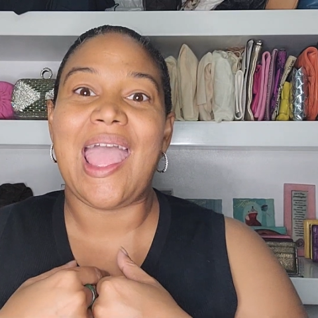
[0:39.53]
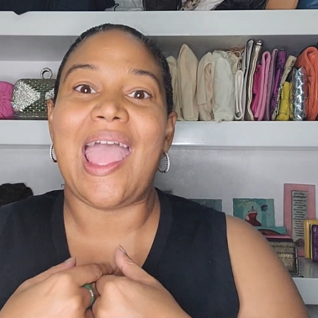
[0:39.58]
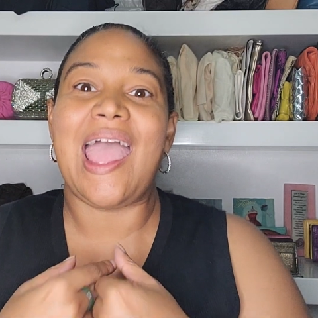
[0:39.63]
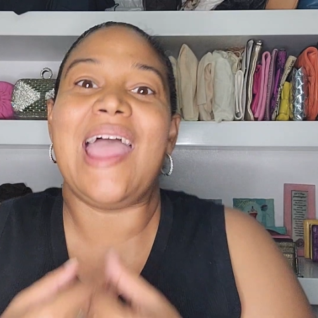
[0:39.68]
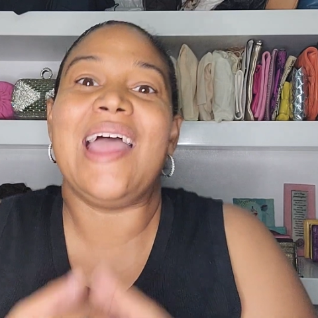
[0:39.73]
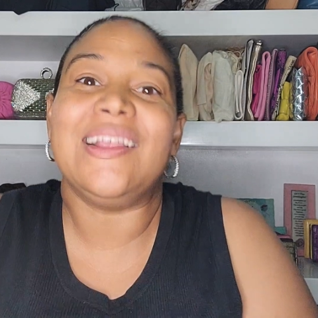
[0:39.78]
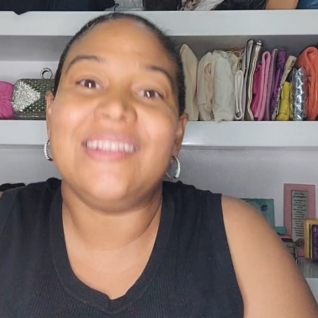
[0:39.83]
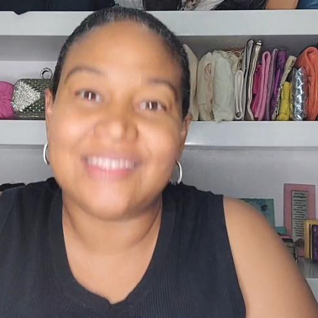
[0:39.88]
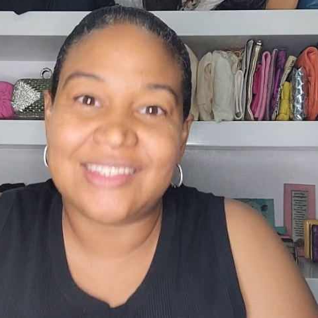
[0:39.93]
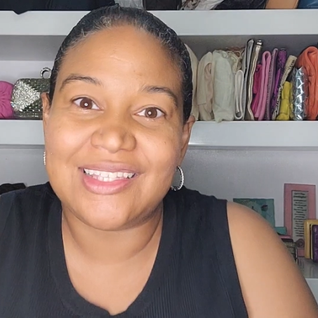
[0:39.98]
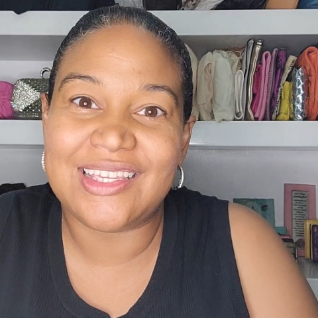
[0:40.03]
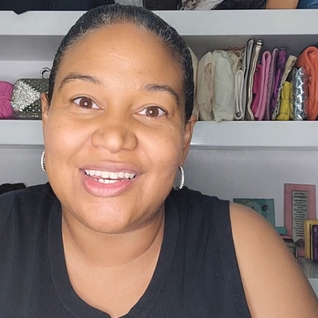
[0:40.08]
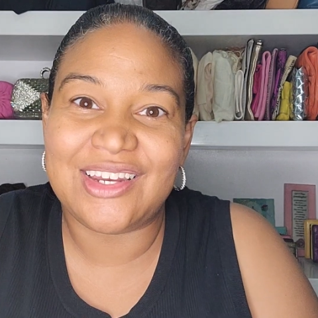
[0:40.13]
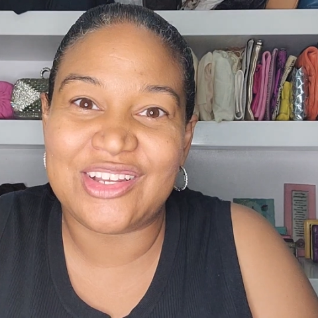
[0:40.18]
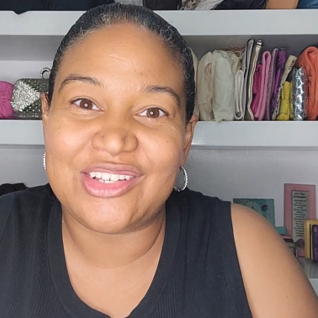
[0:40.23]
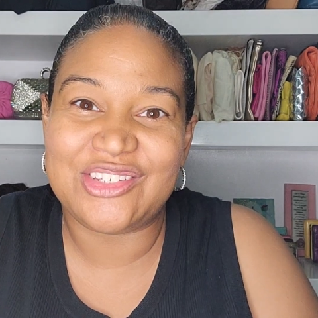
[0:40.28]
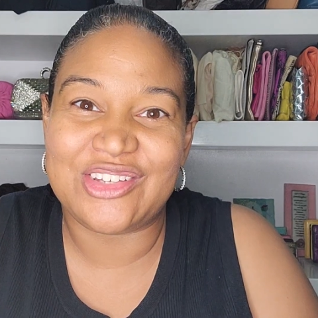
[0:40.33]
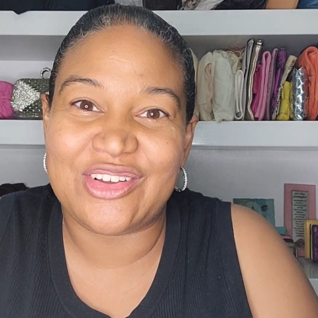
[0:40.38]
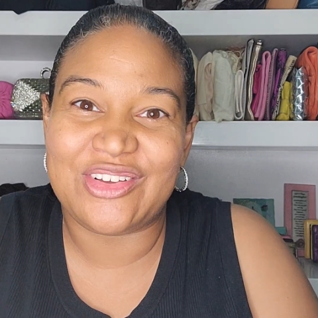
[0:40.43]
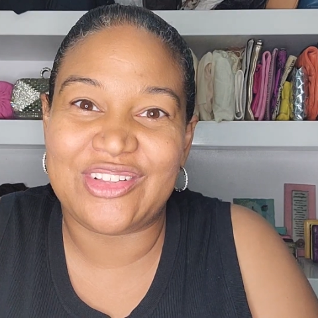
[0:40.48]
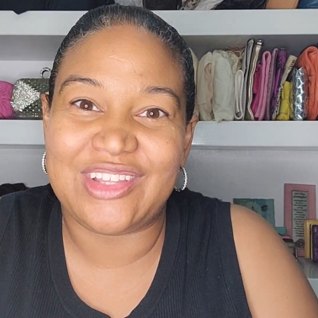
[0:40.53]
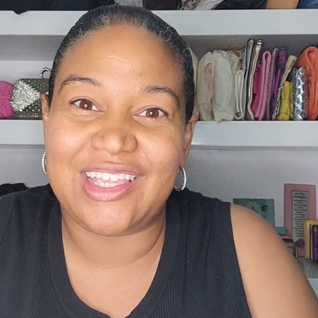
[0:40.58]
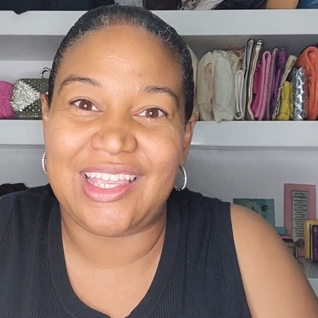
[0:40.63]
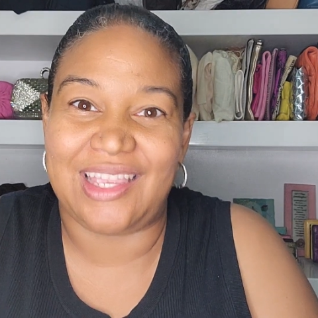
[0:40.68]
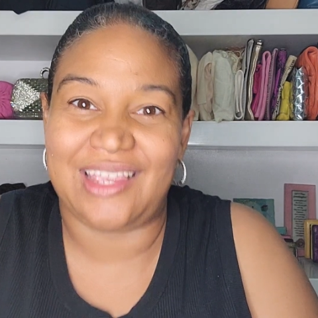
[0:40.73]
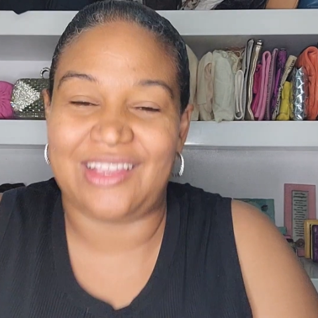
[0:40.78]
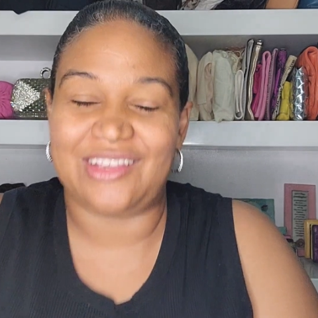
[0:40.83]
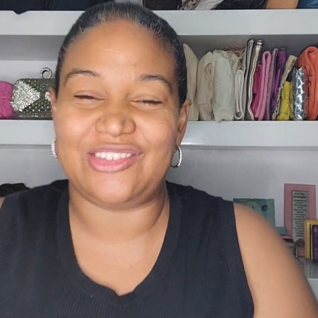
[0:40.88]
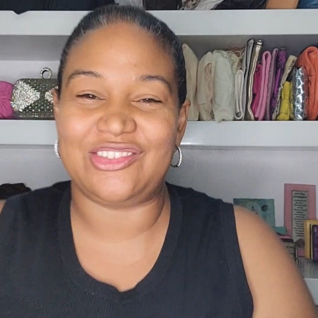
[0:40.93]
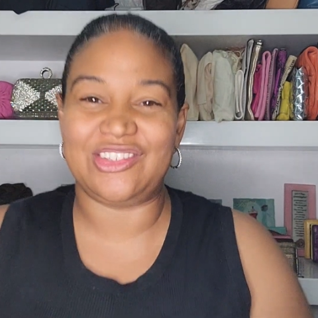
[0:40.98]
Angelina
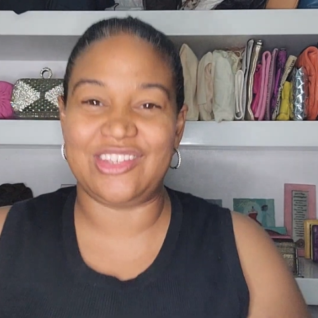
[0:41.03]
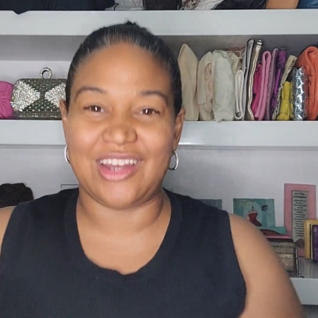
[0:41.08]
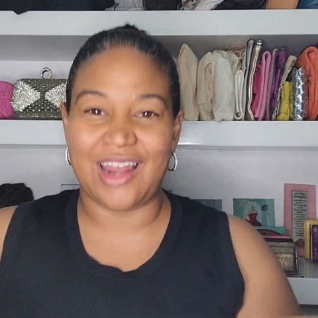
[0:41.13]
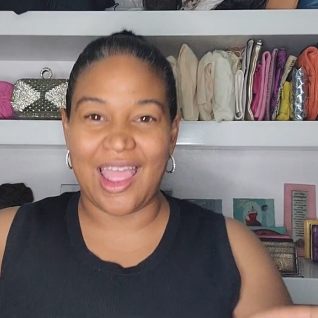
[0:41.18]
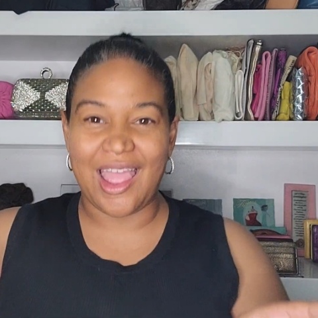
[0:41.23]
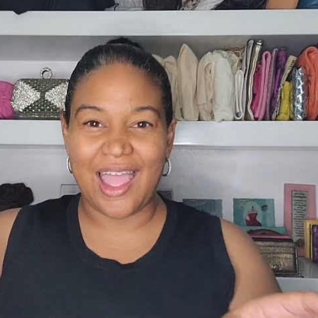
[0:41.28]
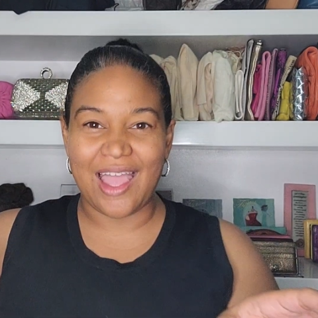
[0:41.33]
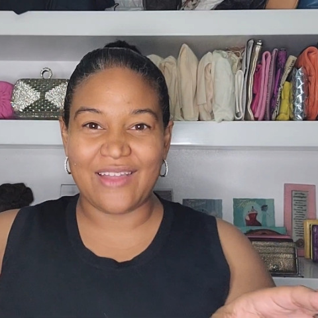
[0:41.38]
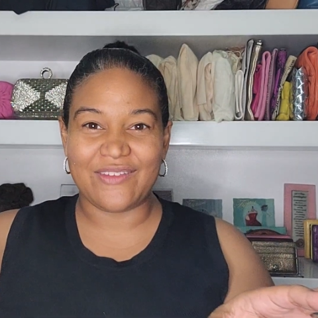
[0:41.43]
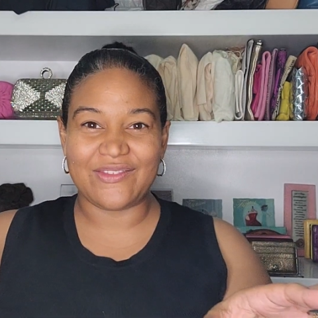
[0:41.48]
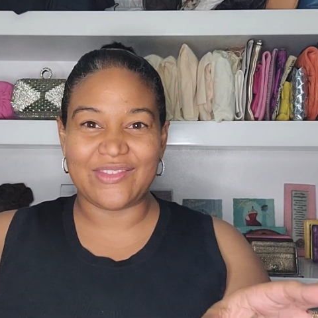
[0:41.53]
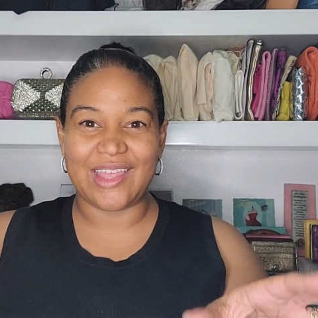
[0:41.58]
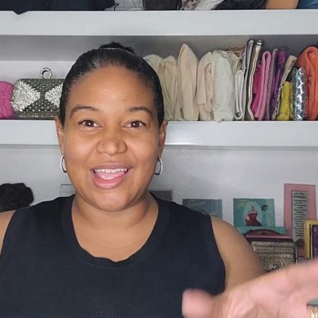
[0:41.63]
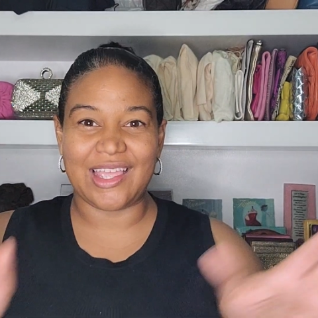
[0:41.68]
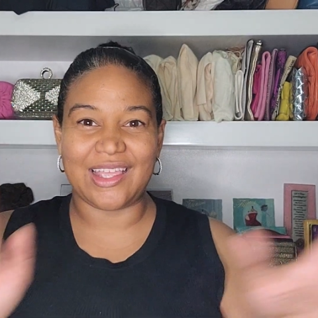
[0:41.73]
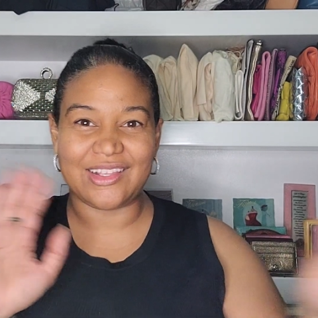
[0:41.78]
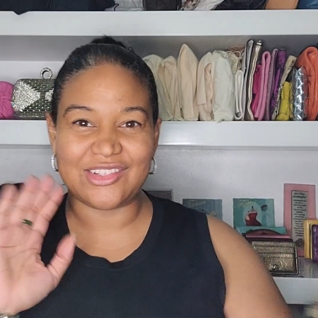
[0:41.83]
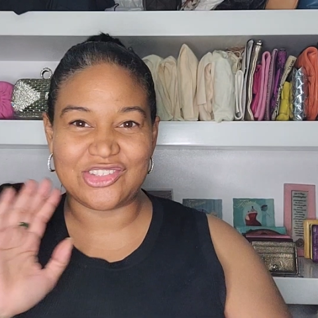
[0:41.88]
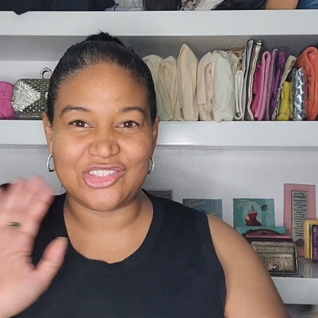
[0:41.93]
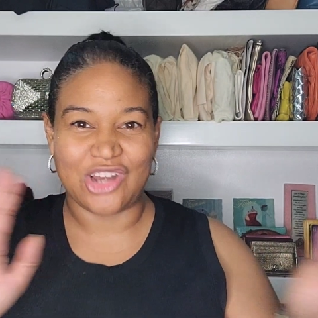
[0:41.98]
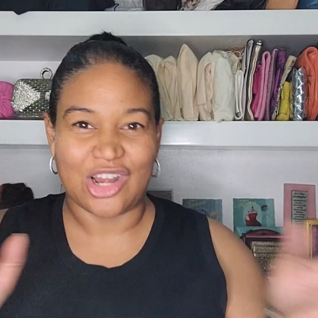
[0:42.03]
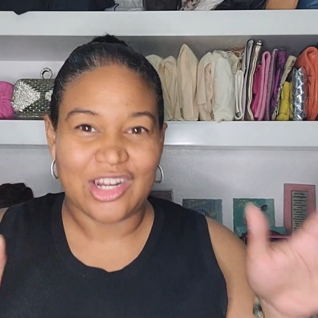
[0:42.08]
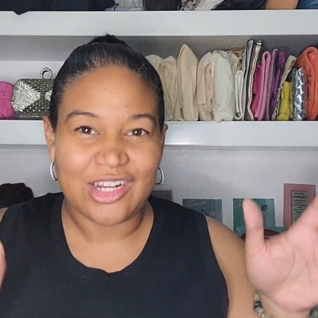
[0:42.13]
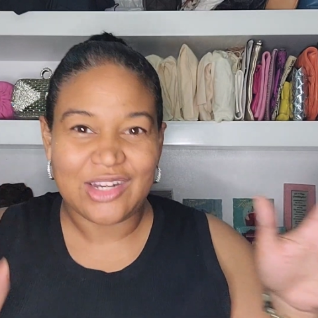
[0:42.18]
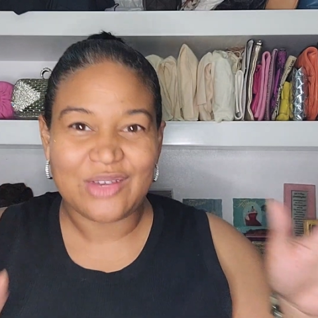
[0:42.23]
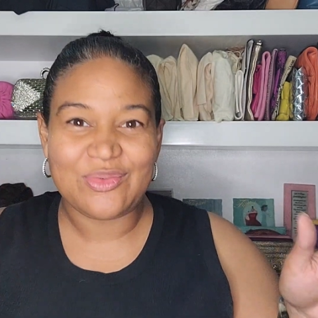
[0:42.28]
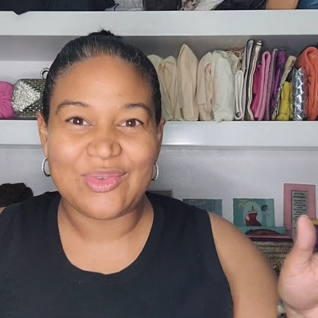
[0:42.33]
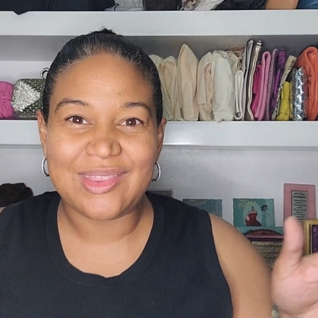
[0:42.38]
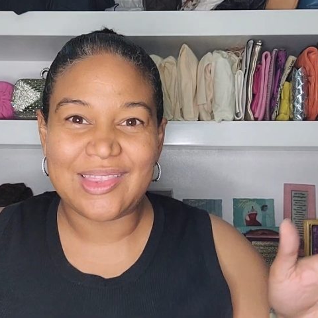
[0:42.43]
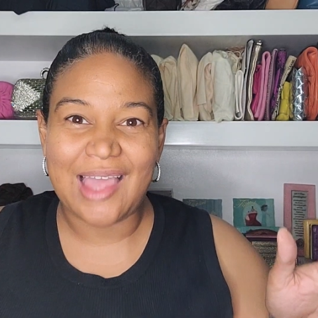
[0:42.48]
Jolie. Should I have
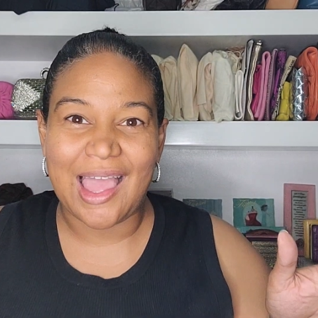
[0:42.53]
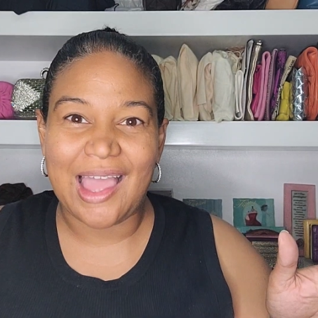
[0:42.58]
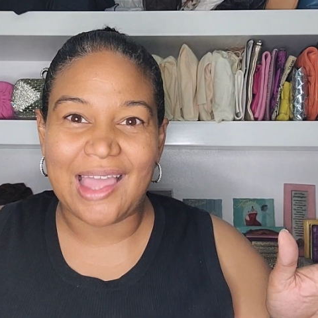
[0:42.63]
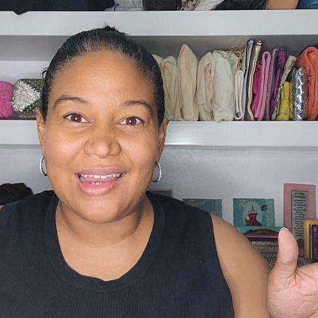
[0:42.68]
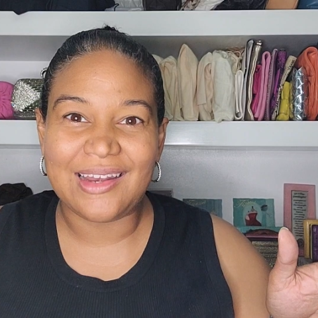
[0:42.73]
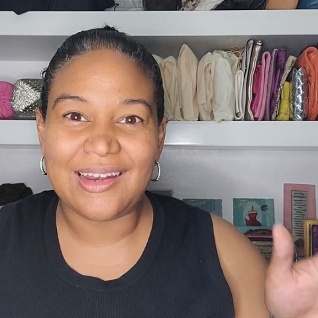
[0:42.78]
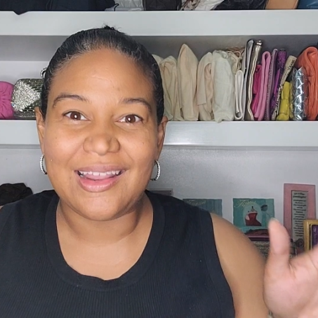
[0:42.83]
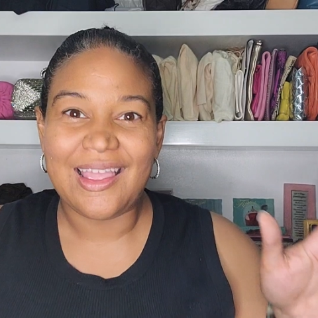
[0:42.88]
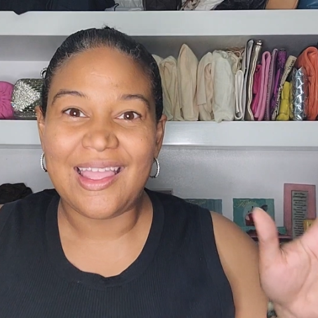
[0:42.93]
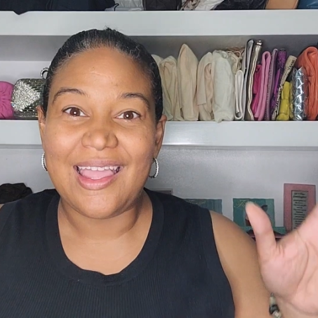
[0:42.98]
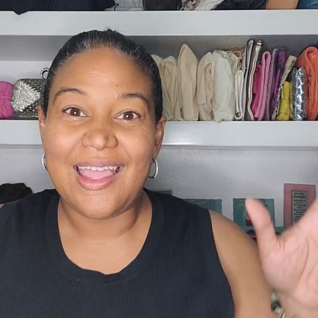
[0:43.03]
started with that?